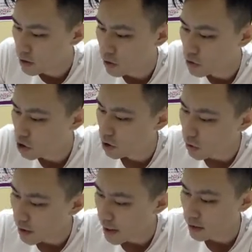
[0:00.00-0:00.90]
So just
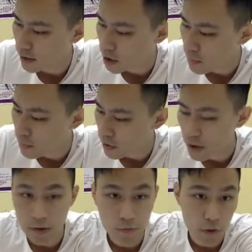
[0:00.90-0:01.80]
look at the number
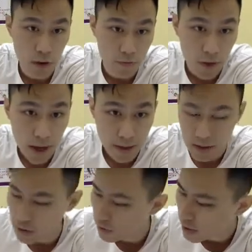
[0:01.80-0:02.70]
in front of the x,
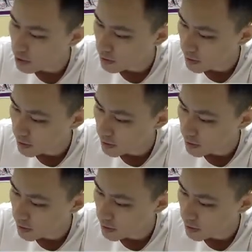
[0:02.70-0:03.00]
right?